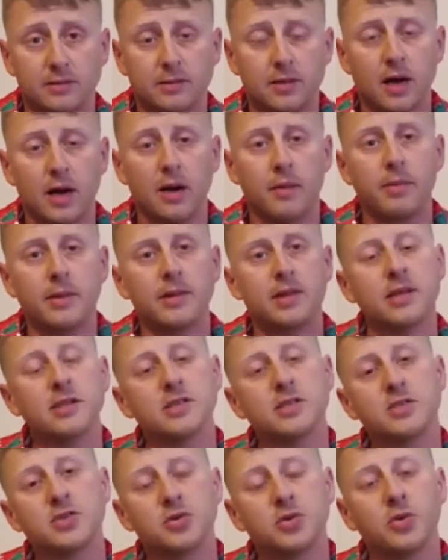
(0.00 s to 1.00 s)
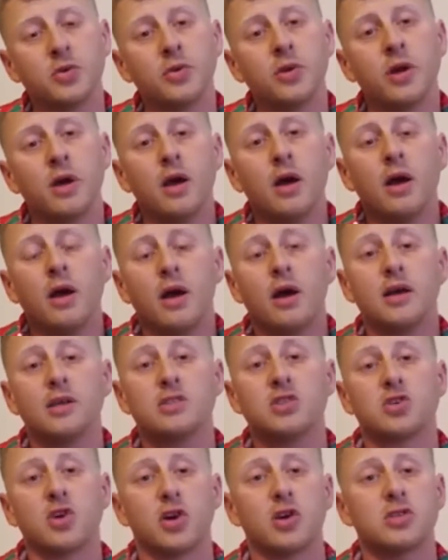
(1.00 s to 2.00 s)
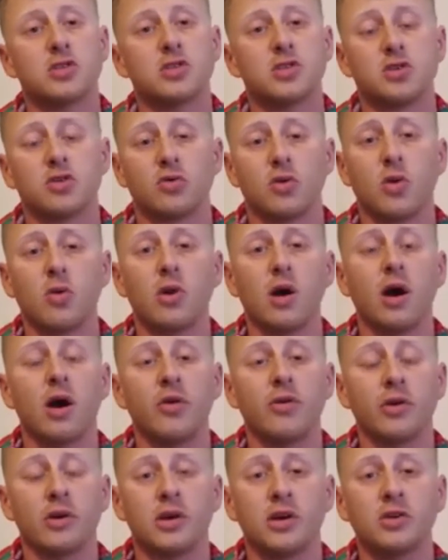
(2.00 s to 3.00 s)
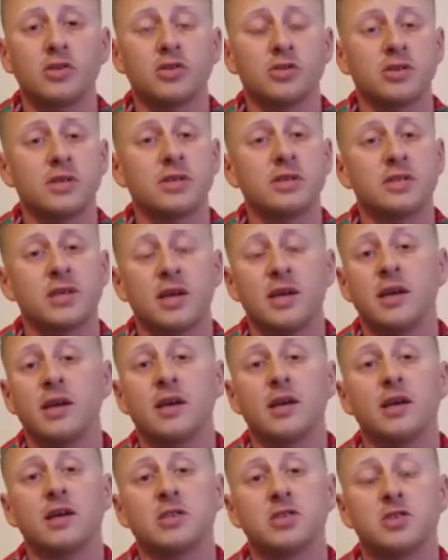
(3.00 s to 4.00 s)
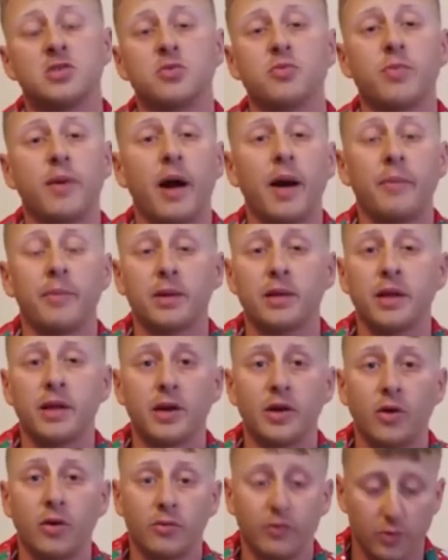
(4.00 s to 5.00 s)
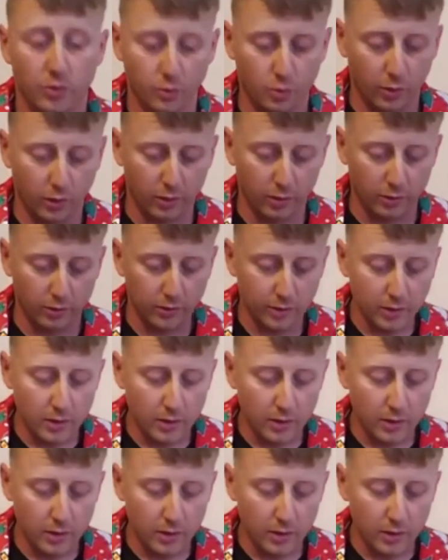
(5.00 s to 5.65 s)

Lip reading: but then soon it started to grow to other countries, and it soon populated over the world.